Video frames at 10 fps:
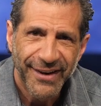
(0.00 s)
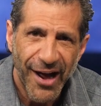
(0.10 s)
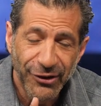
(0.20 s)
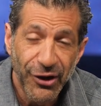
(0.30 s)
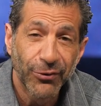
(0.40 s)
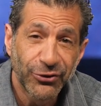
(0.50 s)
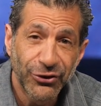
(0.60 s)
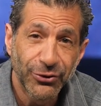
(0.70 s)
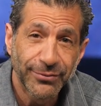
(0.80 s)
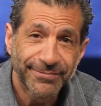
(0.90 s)
God loves
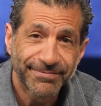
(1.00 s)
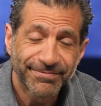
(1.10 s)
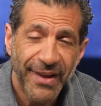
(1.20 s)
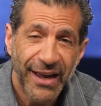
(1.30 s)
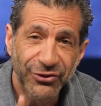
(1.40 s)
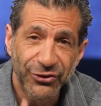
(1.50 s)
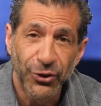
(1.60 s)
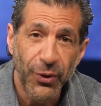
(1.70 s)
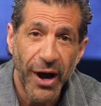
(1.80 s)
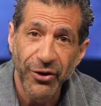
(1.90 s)
you, and so
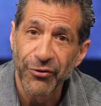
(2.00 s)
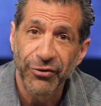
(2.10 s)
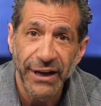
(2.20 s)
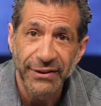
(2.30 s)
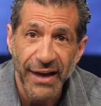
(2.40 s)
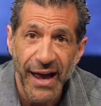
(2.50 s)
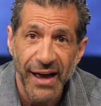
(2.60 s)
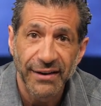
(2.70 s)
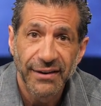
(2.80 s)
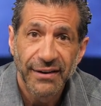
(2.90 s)
do I. Don't forget
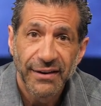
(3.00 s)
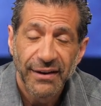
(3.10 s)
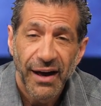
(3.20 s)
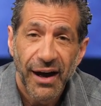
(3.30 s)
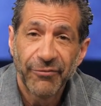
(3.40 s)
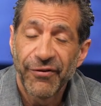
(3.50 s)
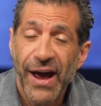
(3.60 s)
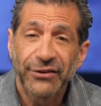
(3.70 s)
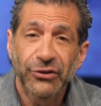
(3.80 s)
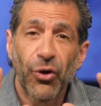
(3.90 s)
that. In
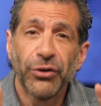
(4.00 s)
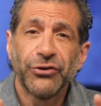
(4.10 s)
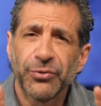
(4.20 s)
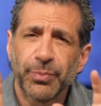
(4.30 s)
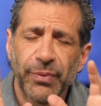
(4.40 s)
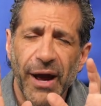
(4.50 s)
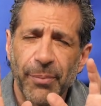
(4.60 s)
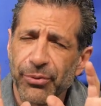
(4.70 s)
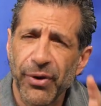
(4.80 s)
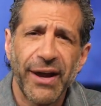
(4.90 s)
fact, Lord, just I
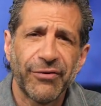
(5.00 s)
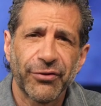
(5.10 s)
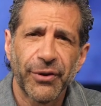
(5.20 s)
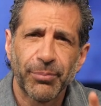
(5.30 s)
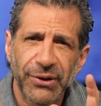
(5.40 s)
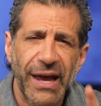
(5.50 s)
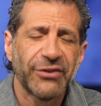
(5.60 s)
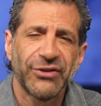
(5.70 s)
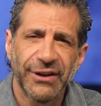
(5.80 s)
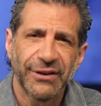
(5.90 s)
pray for the
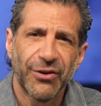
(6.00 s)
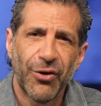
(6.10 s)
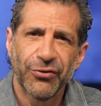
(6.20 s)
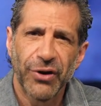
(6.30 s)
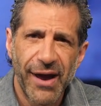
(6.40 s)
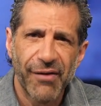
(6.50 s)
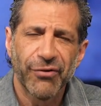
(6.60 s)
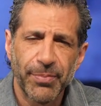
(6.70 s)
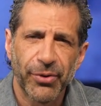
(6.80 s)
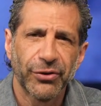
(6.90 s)
blessing over
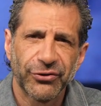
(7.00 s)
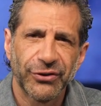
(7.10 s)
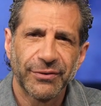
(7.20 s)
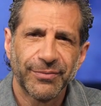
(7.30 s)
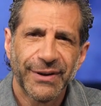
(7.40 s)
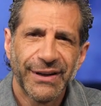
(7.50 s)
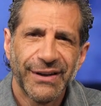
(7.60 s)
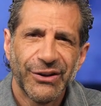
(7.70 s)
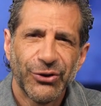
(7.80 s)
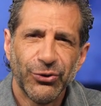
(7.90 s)
every
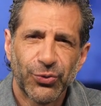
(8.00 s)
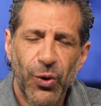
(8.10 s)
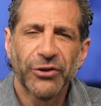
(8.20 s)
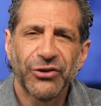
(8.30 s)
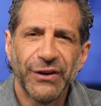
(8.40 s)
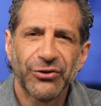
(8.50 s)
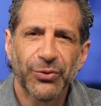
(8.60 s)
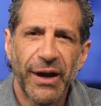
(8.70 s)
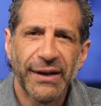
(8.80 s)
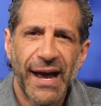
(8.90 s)
person who's watching this
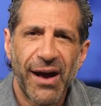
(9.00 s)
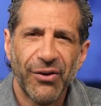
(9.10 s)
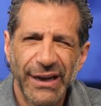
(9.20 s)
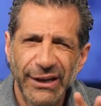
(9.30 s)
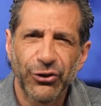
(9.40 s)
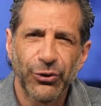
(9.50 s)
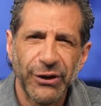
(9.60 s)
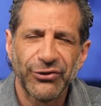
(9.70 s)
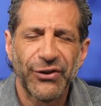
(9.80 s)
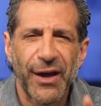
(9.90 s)
right now.
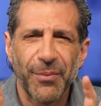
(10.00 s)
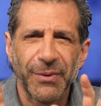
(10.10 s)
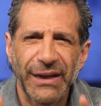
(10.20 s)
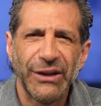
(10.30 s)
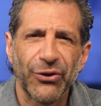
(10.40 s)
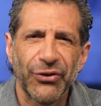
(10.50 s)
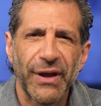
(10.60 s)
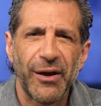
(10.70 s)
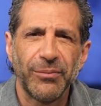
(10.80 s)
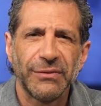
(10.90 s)
Increase them, heal
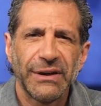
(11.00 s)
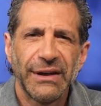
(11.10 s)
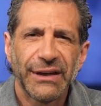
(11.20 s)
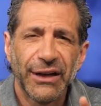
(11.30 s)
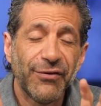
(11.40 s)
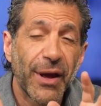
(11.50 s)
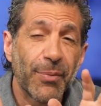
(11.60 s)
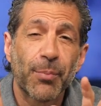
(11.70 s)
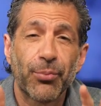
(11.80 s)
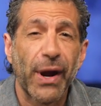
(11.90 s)
them, give
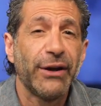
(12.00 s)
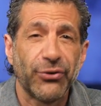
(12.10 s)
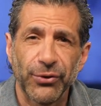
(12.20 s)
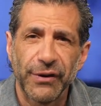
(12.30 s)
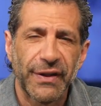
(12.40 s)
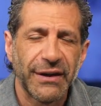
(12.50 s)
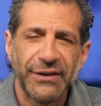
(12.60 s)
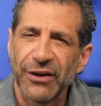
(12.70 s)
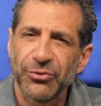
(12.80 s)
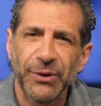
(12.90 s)
them the breakthrough that they
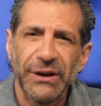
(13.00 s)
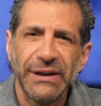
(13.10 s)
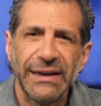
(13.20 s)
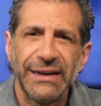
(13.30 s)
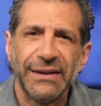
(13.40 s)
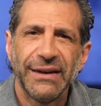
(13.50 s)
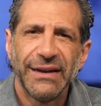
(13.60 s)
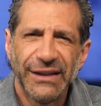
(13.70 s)
desperately need.